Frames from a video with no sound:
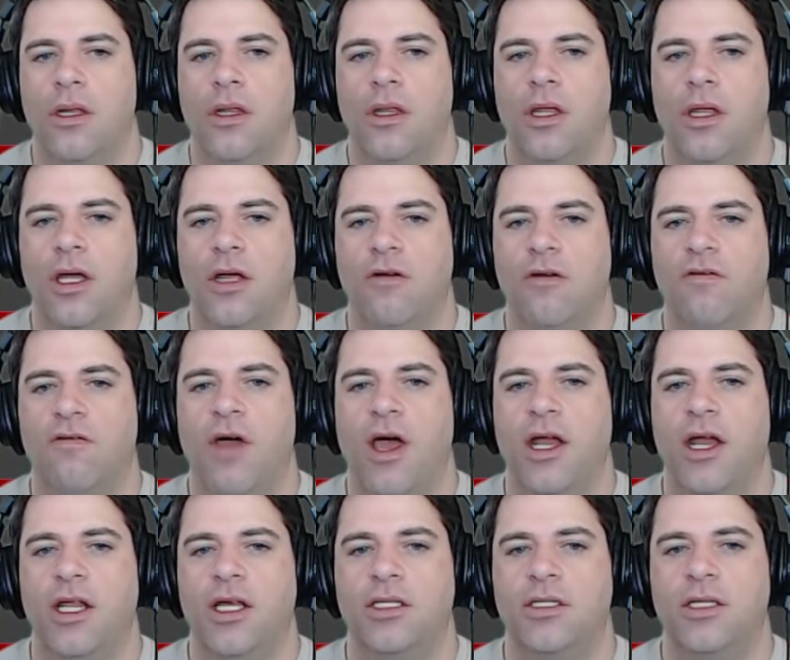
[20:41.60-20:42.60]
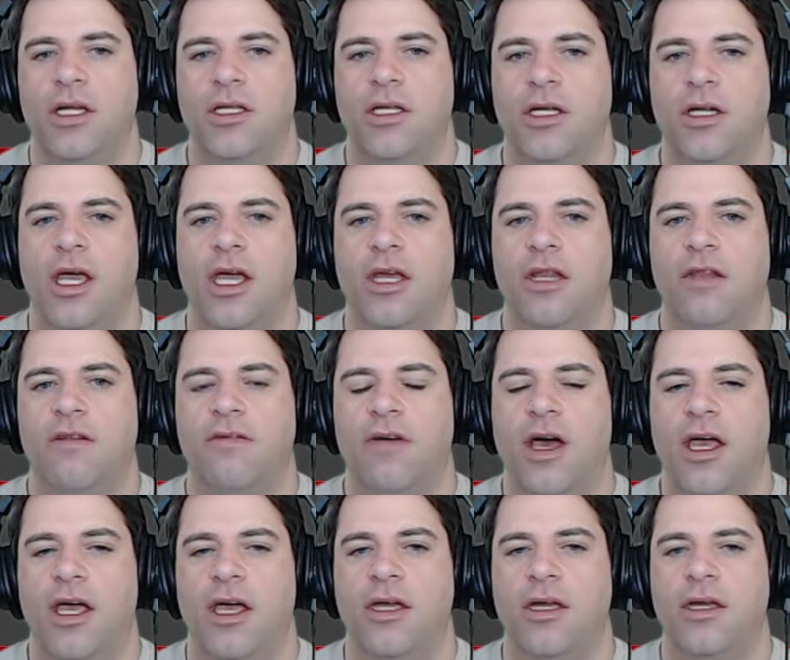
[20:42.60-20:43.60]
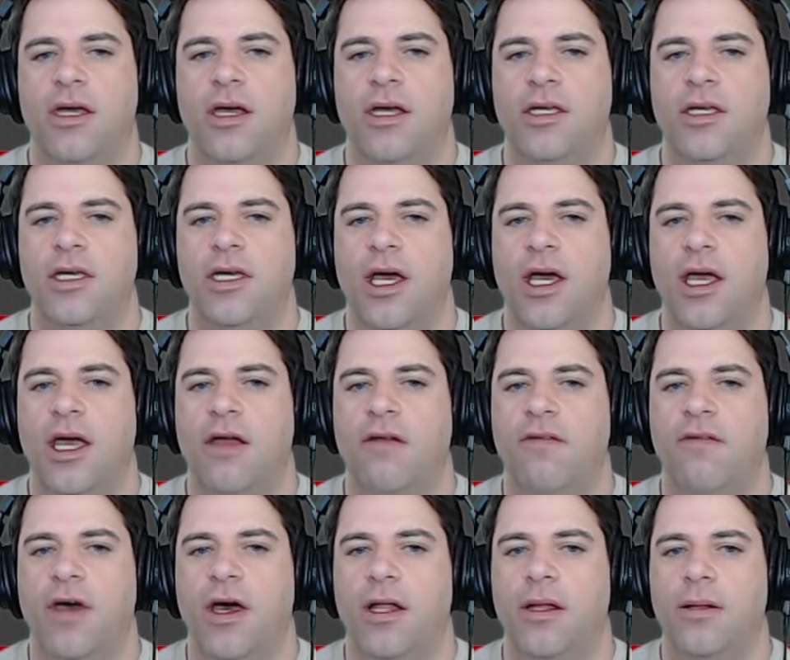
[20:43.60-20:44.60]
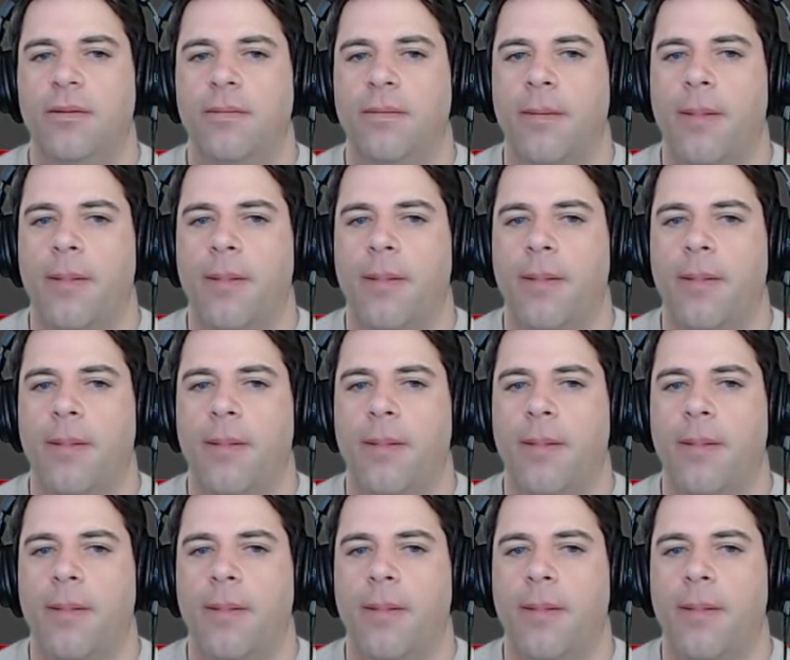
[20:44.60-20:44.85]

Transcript: then ret is set to negative EIN val.